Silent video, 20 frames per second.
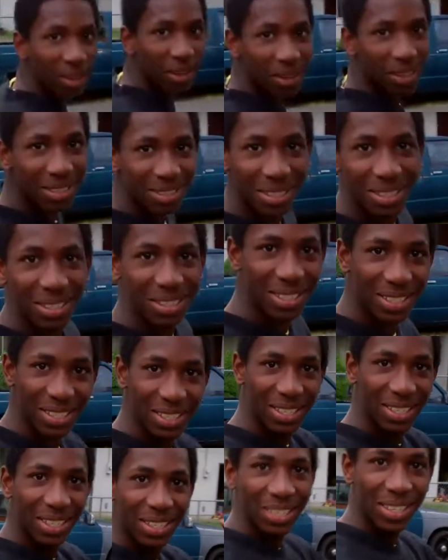CJ, he's
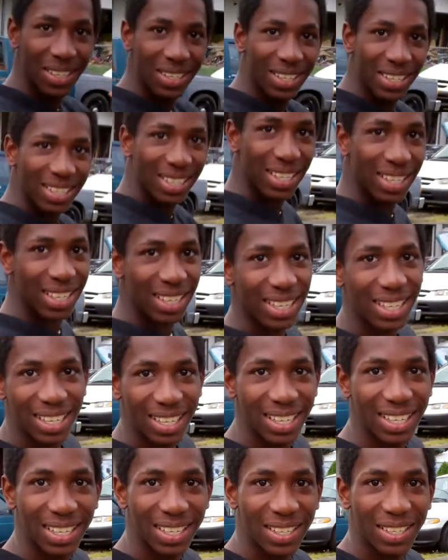going to be doing a
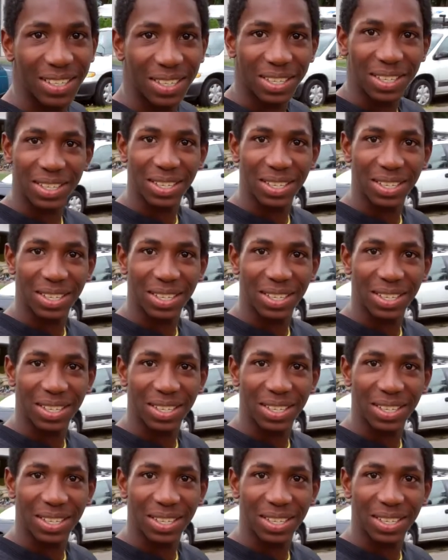couple flips for